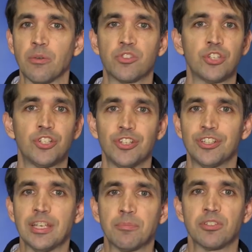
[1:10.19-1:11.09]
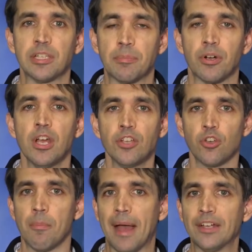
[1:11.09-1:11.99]
He was such a deep sleeper.
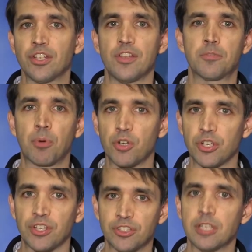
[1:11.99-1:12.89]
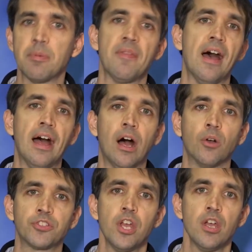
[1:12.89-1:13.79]
So imagine this person asleep in that
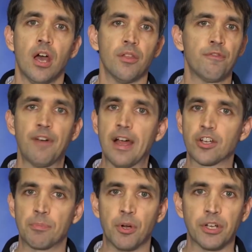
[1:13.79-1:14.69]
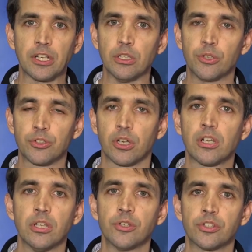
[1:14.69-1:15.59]
house. The fire's burning closer
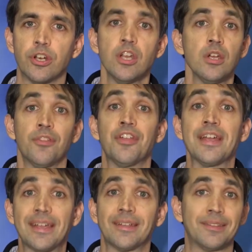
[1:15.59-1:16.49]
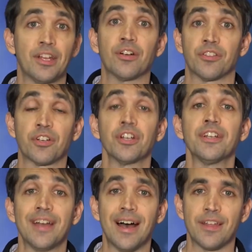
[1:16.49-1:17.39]
and closer. They're going
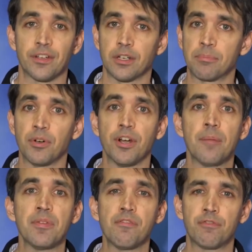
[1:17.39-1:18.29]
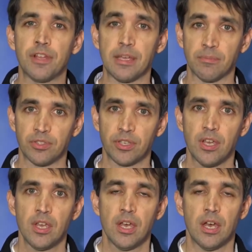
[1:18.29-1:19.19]
to die. They're going to burn up in the flames.
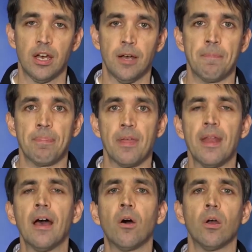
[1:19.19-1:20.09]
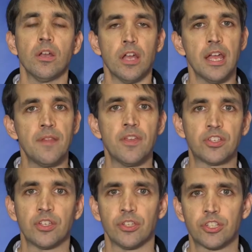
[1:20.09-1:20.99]
And now, in
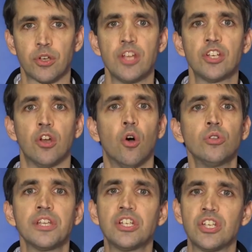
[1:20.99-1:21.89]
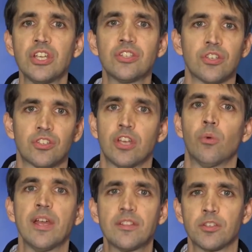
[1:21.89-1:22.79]
this illustration, only Jesus
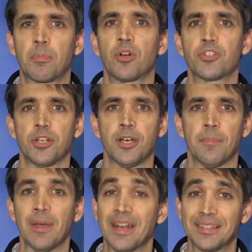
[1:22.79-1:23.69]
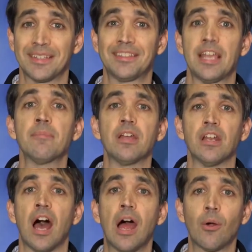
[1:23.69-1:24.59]
can wake this person up. And it's the same
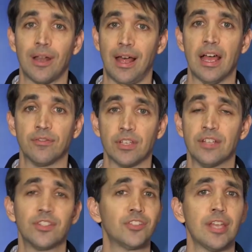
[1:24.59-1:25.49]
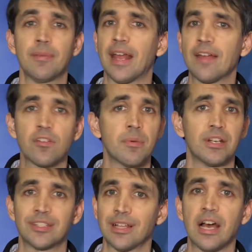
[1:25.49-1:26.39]
in our lives. It's the same in
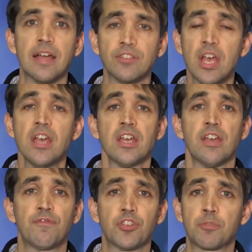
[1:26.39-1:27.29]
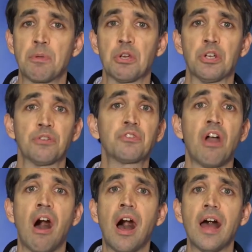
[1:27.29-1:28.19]
everybody's lives. If the Spirit of
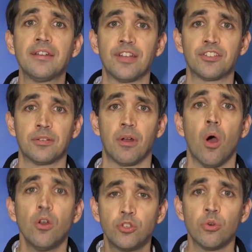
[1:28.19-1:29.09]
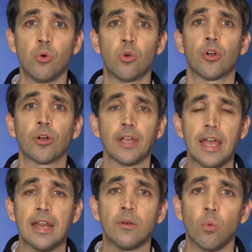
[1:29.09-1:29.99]
God doesn't do a work
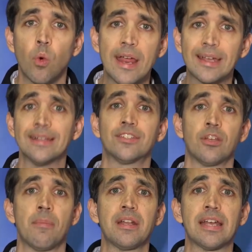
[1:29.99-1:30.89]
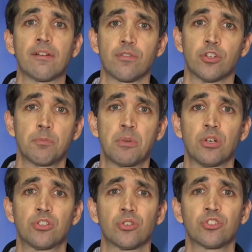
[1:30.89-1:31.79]
and waken somebody out of their
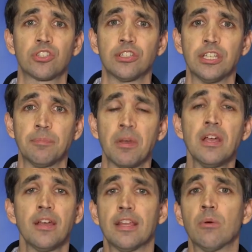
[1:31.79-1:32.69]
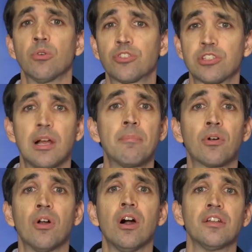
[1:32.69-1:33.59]
spiritual sleep, they will
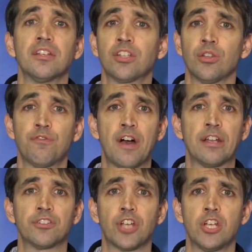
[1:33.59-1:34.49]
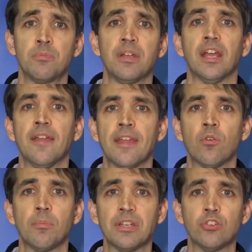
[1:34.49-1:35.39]
slumber on until the final judgment and they
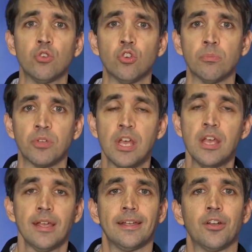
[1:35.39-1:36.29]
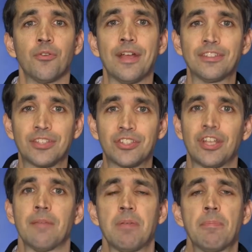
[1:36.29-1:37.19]
will be doomed. And you know, that's the
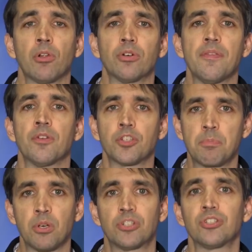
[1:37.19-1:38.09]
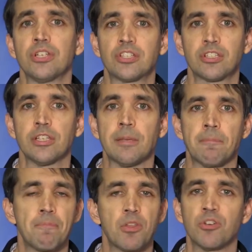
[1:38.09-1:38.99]
state people are in. They're spiritually asleep.
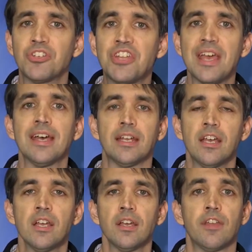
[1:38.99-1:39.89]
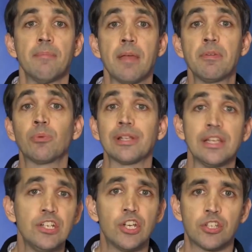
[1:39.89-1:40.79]
They're dead. They may be
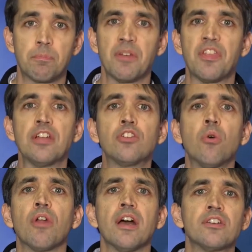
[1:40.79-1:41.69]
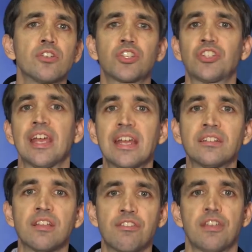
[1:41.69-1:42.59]
religious, but they don't
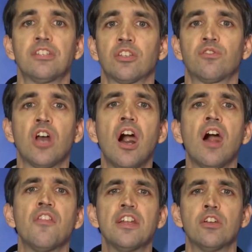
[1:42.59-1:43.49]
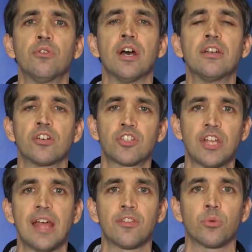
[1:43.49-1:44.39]
understand the things of God. They don't
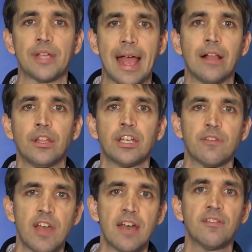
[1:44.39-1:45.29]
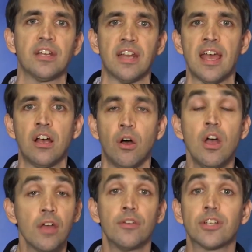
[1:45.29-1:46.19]
understand the reality of heaven and hell.
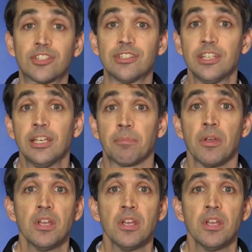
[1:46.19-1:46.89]
They're asleep.